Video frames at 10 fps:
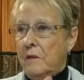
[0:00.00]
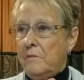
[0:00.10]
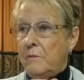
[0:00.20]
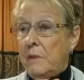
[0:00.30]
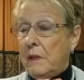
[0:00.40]

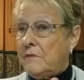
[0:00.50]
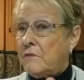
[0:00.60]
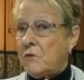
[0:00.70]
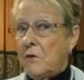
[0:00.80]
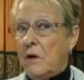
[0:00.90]
and believe
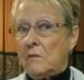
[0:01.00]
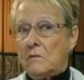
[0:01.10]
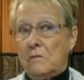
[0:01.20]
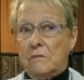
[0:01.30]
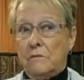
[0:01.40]
it or not,
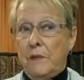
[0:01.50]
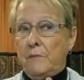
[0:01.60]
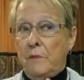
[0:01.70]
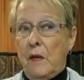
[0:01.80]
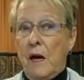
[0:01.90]
people,